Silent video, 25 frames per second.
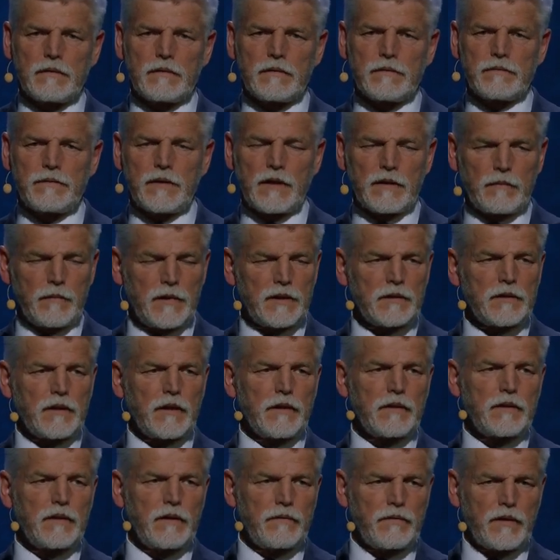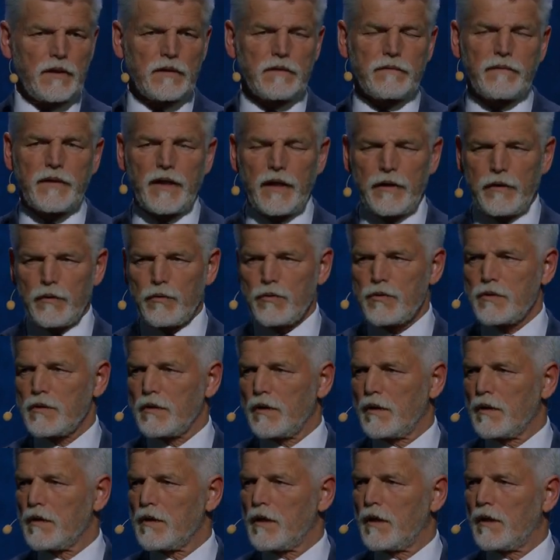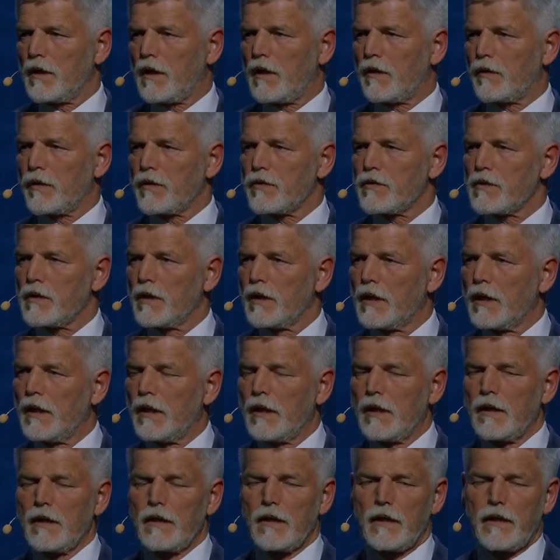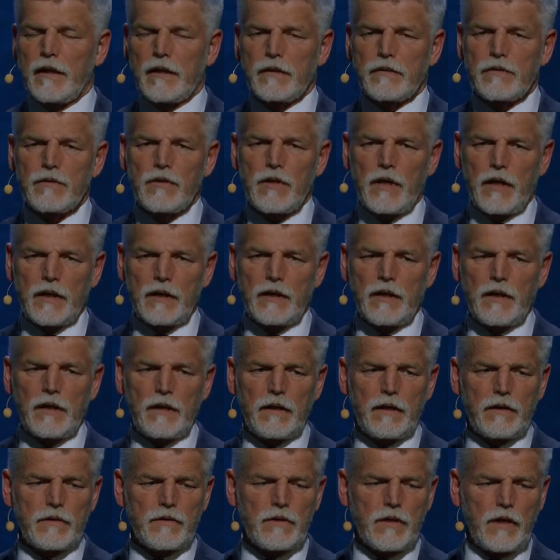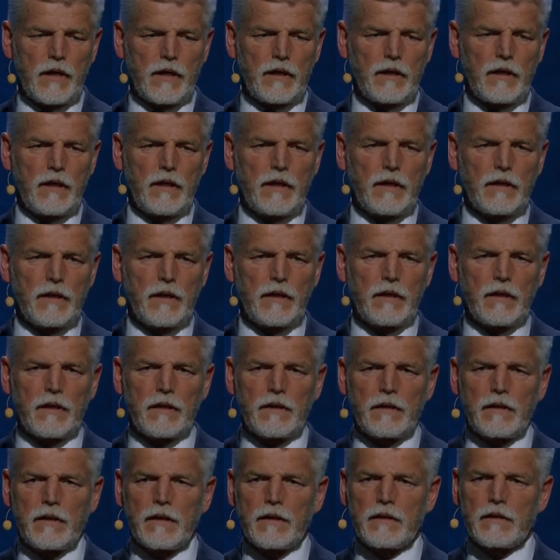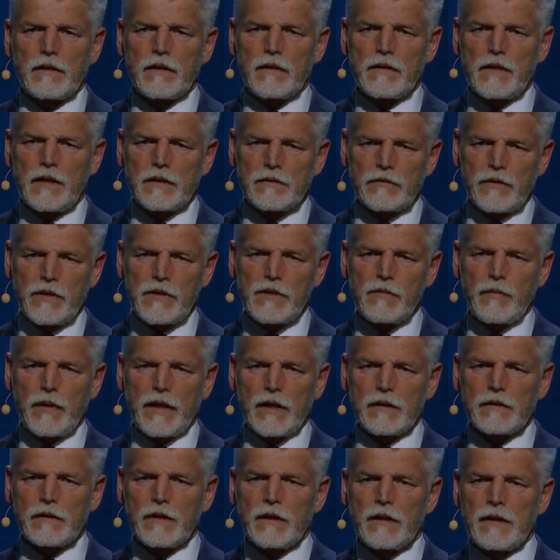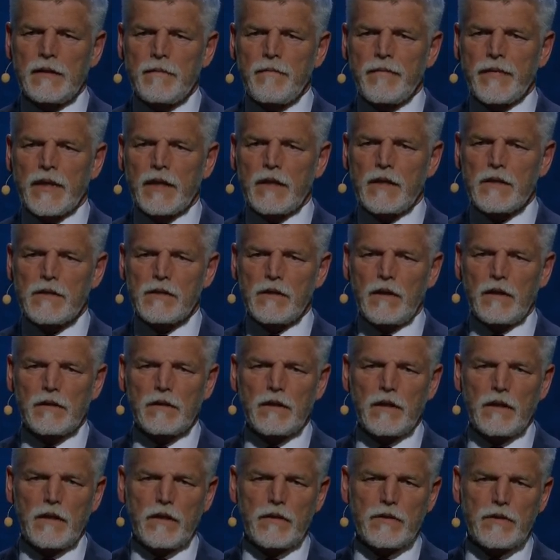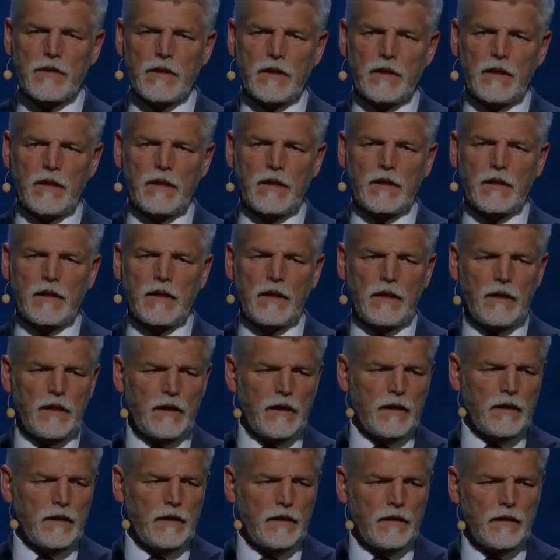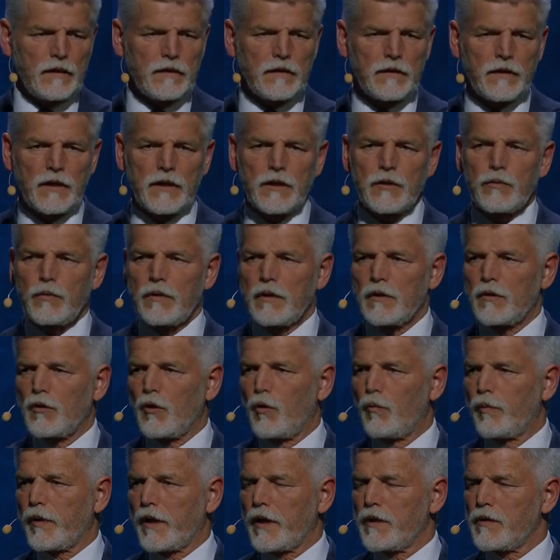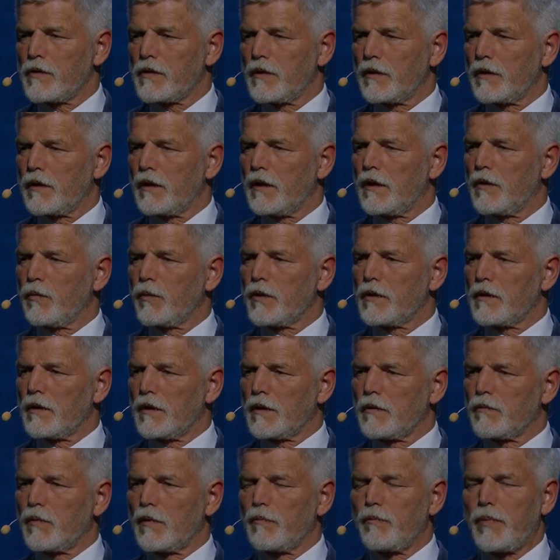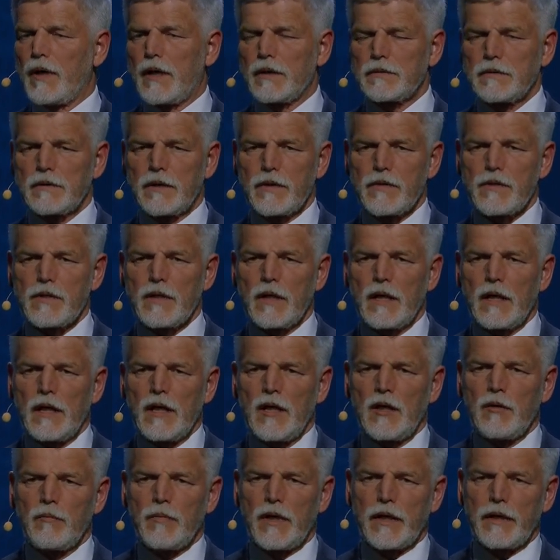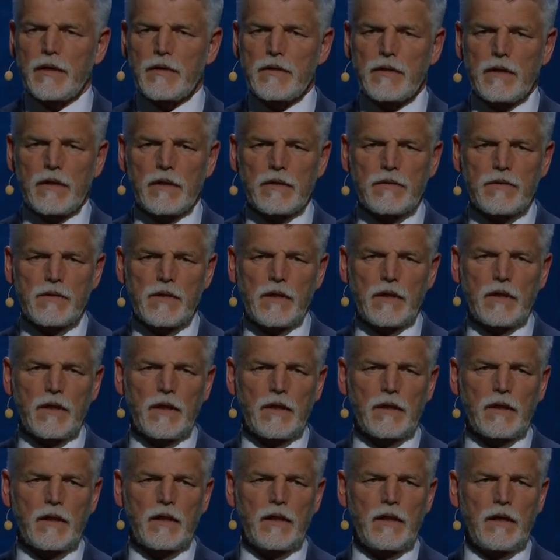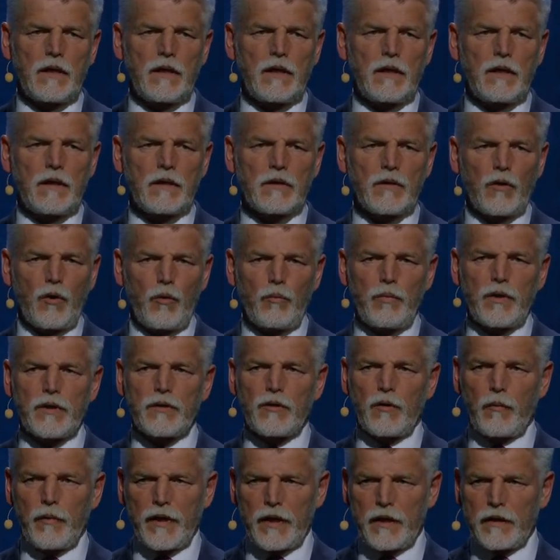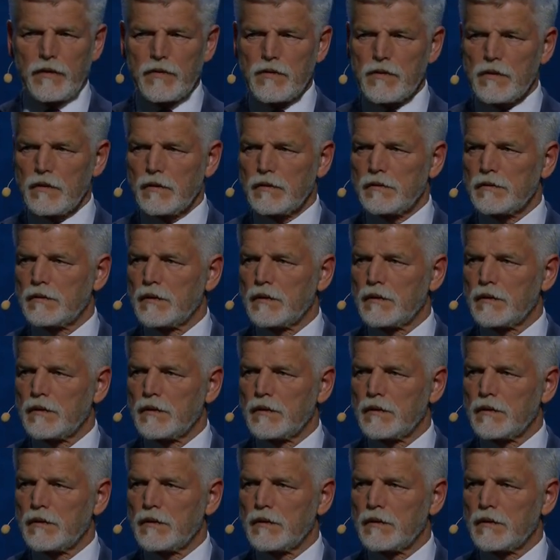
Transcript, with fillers: fundamentally different values than ours. And China, China in that respect, is not seeking equal cooperation with equal partners, but it, it's seeking a global dominance.